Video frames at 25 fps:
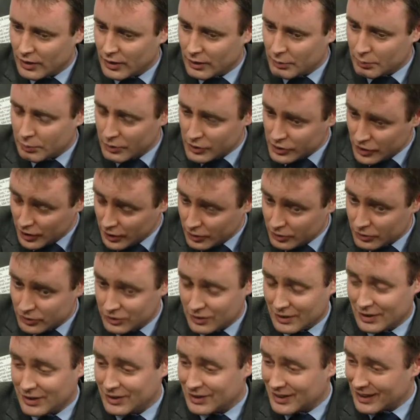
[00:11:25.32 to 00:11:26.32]

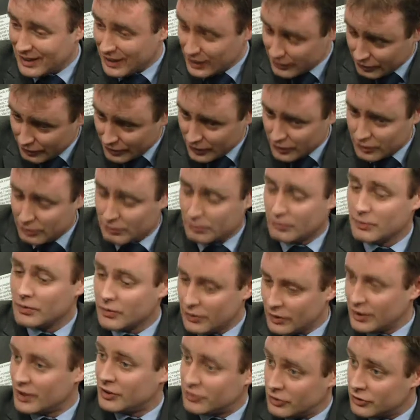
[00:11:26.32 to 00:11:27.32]
produced and delivered.
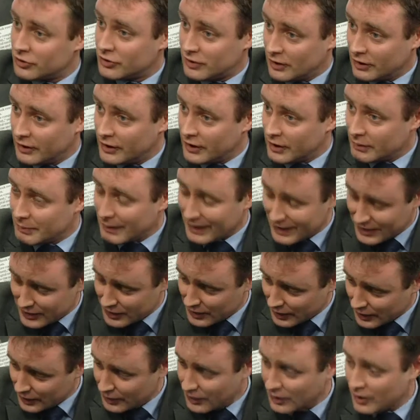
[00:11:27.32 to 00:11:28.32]
That is still in the
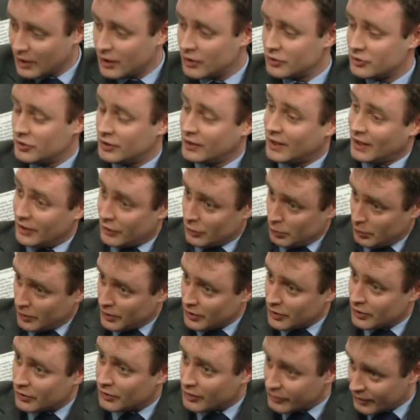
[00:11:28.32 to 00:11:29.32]
making, together
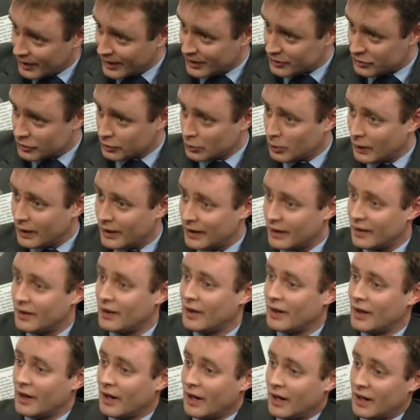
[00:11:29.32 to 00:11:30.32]
with Riverhead Square.
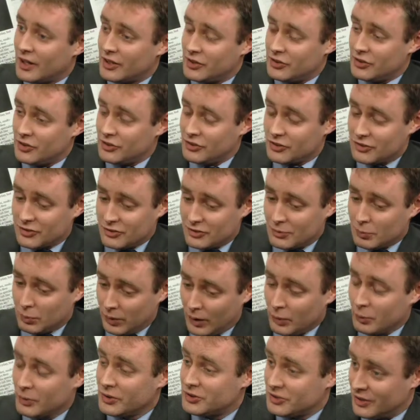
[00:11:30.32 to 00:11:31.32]
And it is
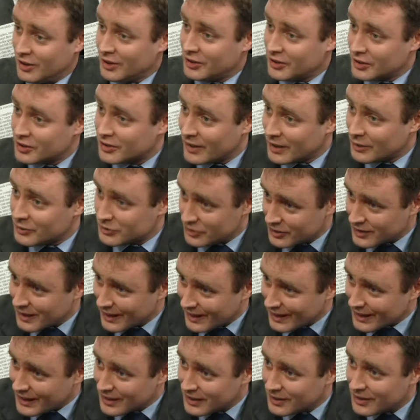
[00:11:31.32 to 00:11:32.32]
what we see on the ground
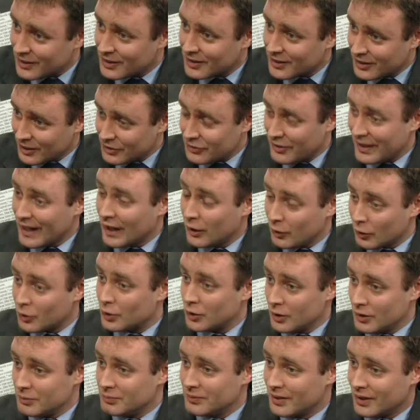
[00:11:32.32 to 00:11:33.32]
today is the
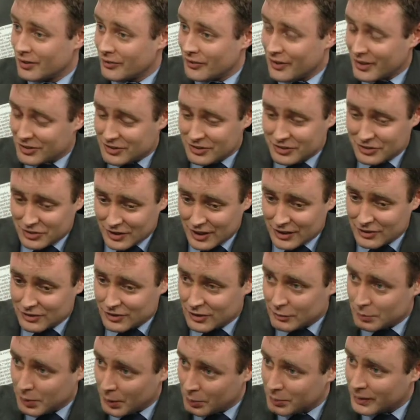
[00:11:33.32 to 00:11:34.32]
outcome of that
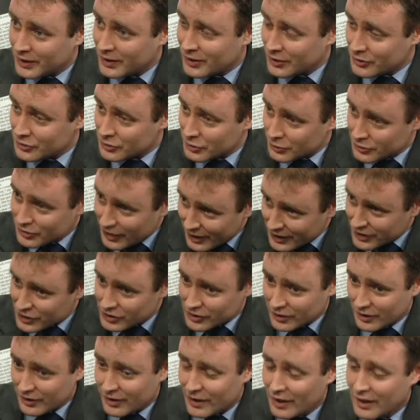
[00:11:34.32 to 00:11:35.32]
extensive public
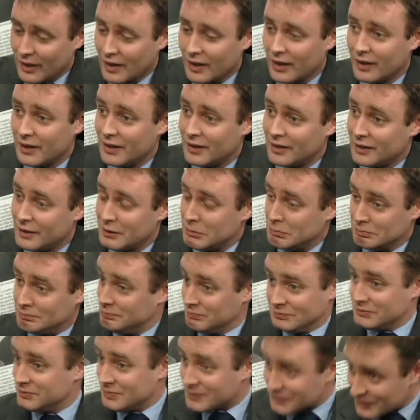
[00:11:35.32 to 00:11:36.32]
consultation.
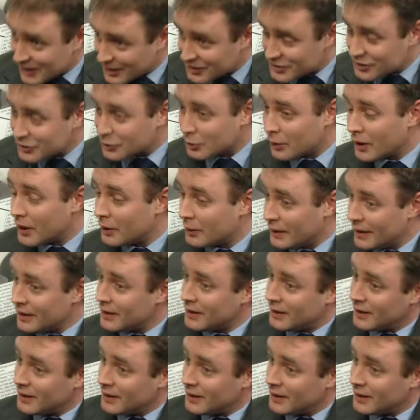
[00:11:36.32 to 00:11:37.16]
That is where we are.